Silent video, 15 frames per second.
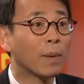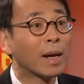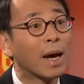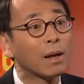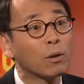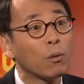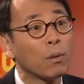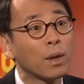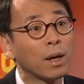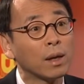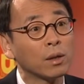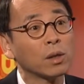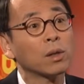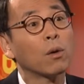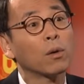but I don't think
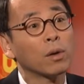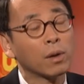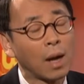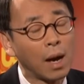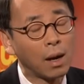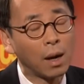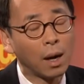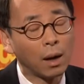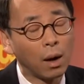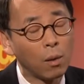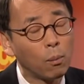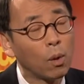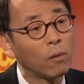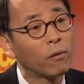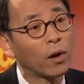it's going down a lot
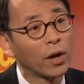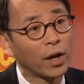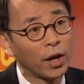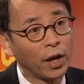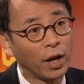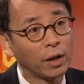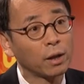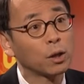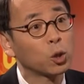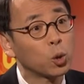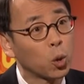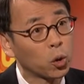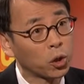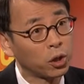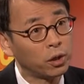more from here in the
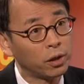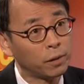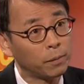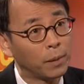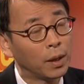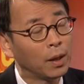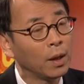short term.